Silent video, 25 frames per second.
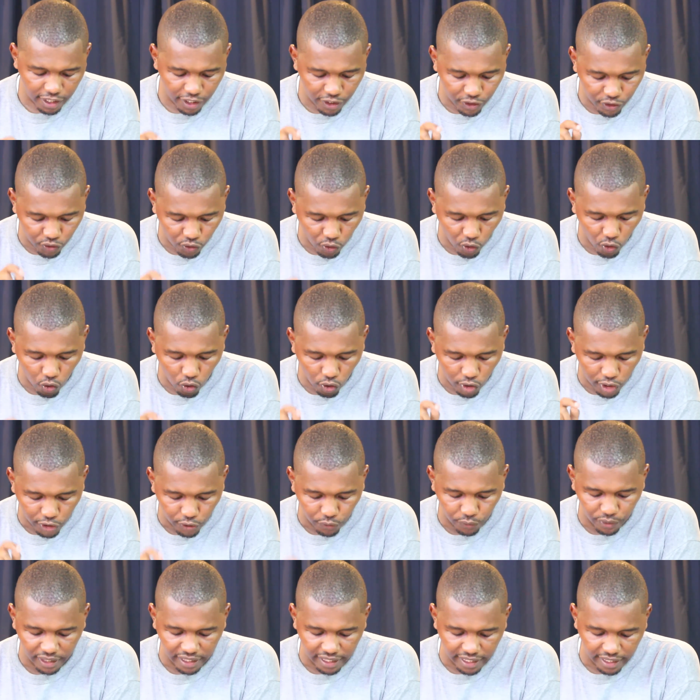is all
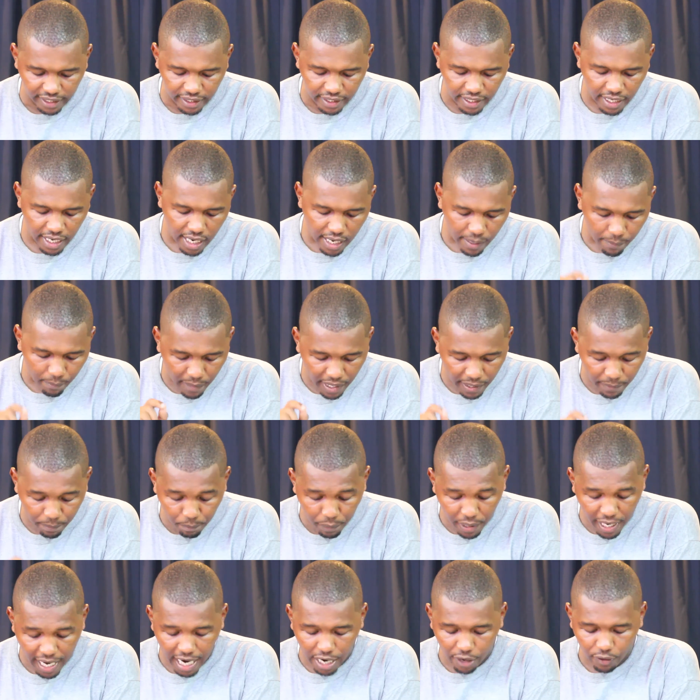you need. My
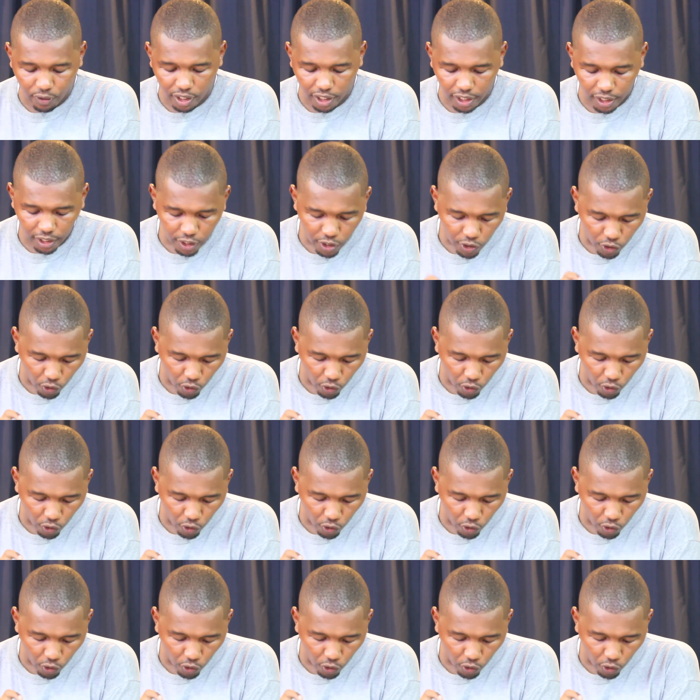power